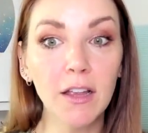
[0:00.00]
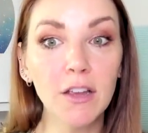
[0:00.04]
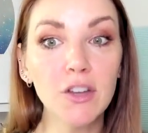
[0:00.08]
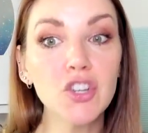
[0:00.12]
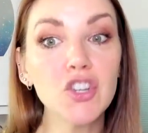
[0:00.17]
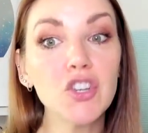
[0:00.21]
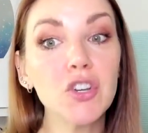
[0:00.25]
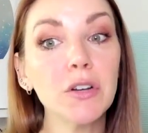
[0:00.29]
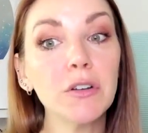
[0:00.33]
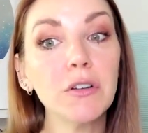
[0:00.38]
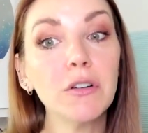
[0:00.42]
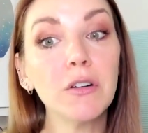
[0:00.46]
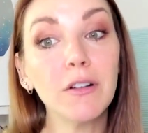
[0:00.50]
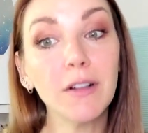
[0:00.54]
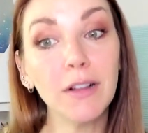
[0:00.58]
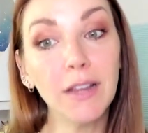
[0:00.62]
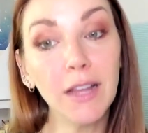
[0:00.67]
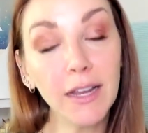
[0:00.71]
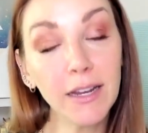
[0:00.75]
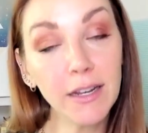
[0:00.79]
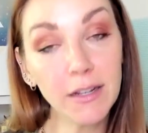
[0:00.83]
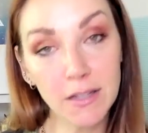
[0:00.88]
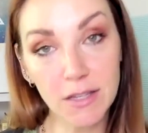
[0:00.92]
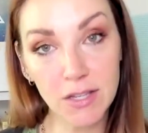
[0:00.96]
Share your
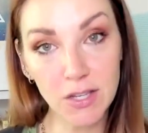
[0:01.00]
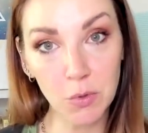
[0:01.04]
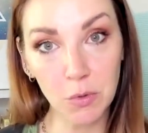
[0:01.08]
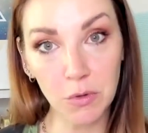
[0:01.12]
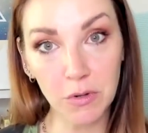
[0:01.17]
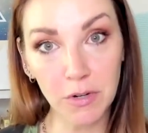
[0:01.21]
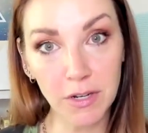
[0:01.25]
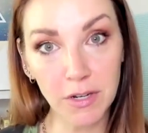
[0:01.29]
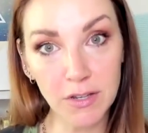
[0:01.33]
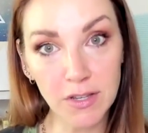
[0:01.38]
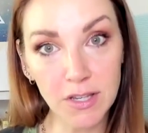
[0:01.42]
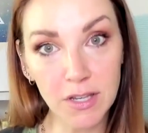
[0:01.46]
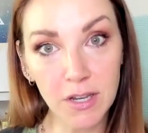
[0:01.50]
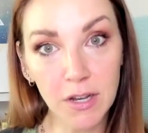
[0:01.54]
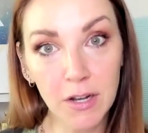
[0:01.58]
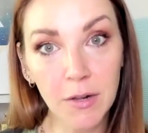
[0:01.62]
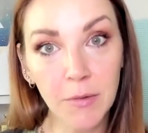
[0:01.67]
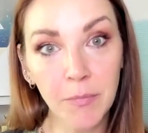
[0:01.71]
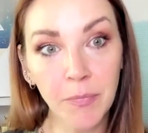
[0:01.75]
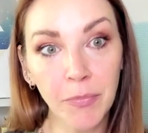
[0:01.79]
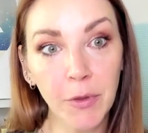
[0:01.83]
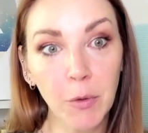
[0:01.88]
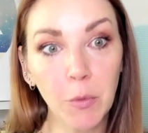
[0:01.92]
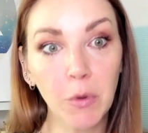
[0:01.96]
client stories.
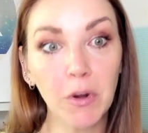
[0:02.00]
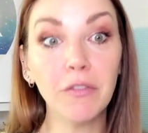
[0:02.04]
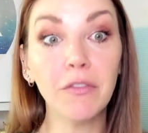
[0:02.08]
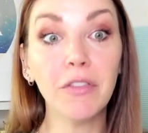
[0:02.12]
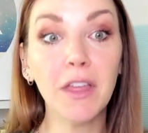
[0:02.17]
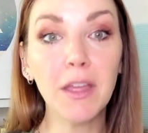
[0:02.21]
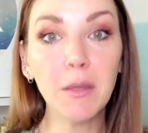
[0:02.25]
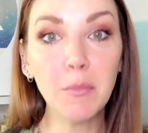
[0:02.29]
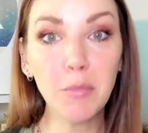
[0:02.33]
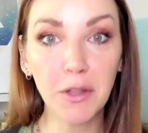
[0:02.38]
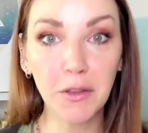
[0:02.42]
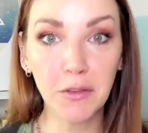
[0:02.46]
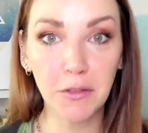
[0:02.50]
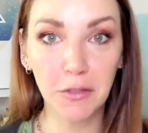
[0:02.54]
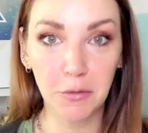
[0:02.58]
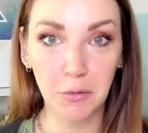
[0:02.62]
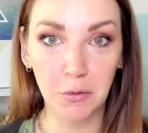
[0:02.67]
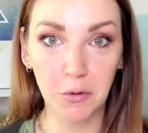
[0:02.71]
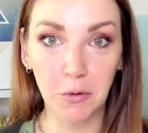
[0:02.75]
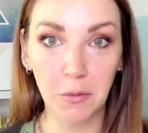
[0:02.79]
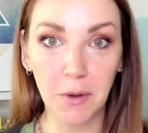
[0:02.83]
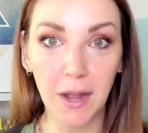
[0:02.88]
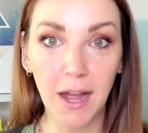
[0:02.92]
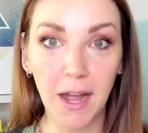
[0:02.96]
What have they been
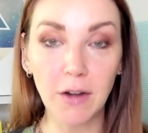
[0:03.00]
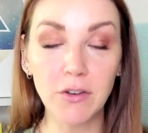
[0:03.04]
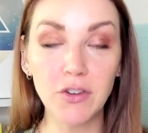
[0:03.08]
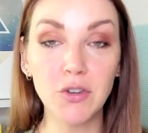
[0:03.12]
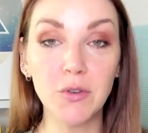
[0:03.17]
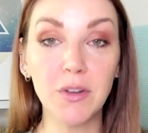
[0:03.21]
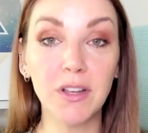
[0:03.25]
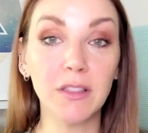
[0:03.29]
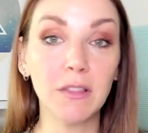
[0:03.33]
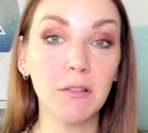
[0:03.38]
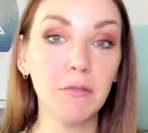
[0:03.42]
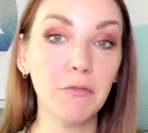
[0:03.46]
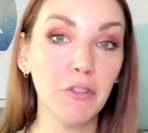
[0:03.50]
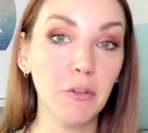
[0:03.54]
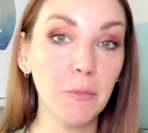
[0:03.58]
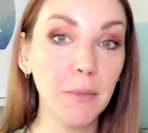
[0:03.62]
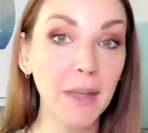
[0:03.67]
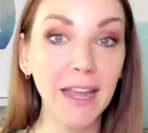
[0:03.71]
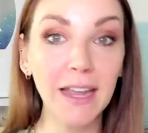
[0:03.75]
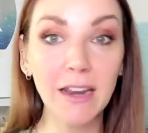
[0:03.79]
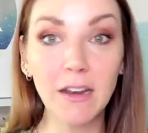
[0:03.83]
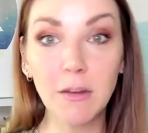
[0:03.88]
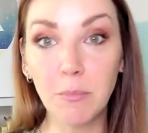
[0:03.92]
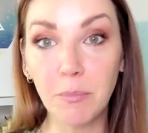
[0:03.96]
through? How did you get them from
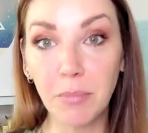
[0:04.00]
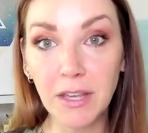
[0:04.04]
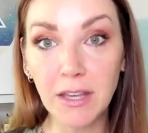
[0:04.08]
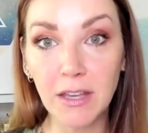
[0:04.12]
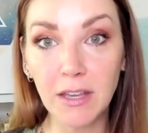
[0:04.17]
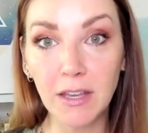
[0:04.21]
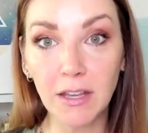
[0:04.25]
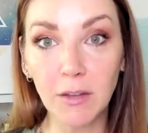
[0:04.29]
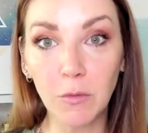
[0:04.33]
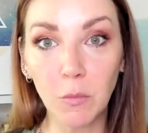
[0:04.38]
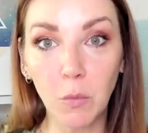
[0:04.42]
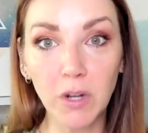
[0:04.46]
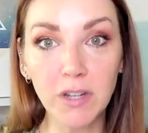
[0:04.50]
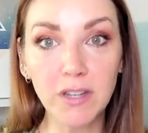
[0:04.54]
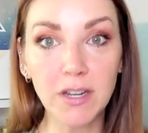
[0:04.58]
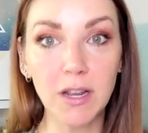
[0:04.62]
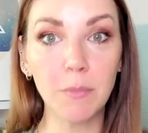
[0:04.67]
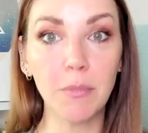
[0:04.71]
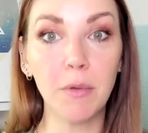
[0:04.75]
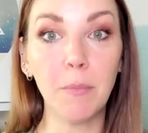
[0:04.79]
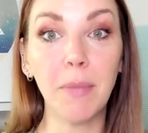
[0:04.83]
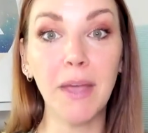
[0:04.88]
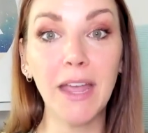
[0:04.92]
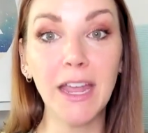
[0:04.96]
A to B? What
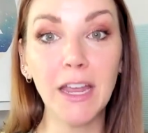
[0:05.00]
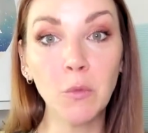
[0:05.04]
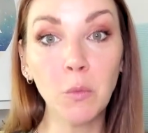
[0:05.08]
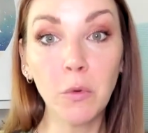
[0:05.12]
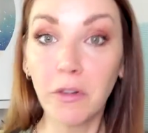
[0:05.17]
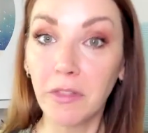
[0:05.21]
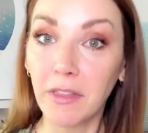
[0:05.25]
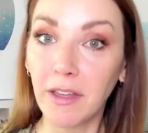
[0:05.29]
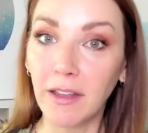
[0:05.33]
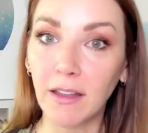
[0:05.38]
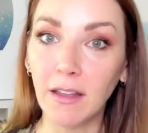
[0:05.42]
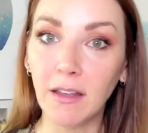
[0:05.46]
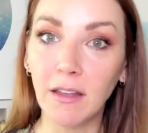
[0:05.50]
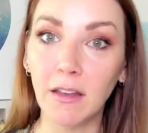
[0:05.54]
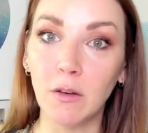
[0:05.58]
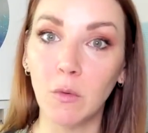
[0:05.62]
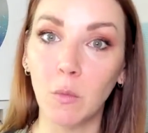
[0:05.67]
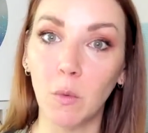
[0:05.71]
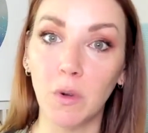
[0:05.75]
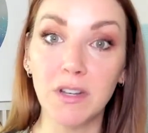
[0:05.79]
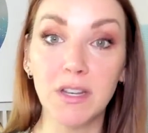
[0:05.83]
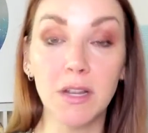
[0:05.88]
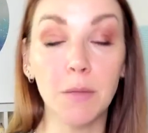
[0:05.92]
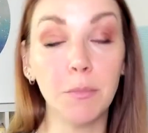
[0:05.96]
type of pain were they in?
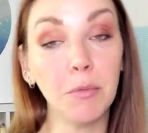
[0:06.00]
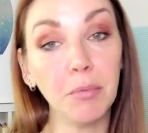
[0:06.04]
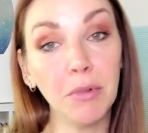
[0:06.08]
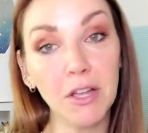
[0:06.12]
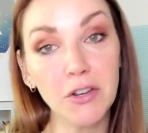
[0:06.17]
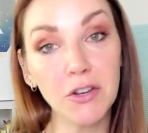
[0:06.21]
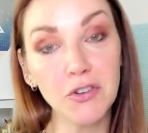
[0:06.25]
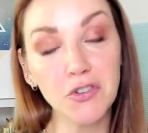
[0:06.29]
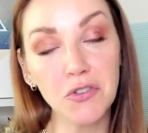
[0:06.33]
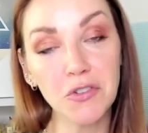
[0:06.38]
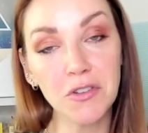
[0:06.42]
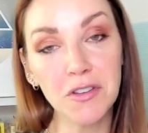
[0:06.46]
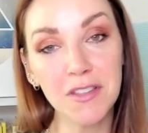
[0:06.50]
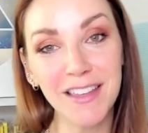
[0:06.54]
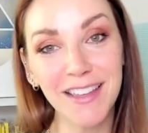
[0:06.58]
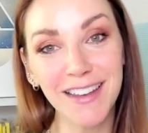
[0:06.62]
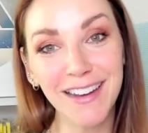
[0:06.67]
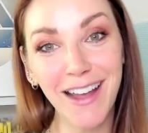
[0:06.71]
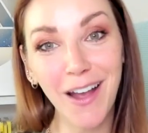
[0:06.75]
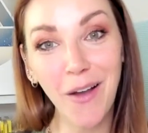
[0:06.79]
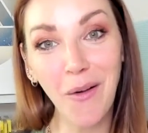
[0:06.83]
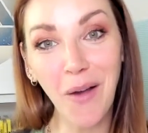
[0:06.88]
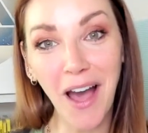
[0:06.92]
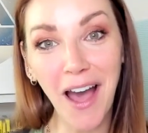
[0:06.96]
What type of pleasure do they
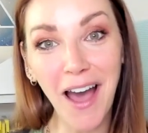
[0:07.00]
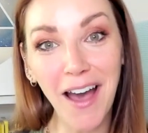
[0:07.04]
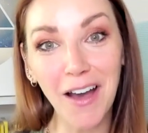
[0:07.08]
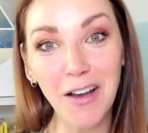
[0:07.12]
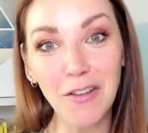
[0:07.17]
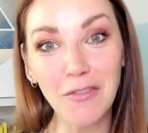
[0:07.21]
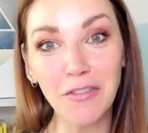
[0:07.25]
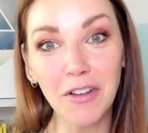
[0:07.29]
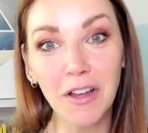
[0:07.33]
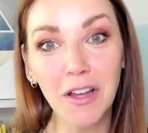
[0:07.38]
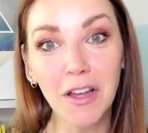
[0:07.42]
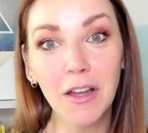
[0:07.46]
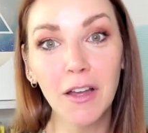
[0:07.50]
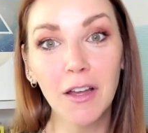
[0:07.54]
now have?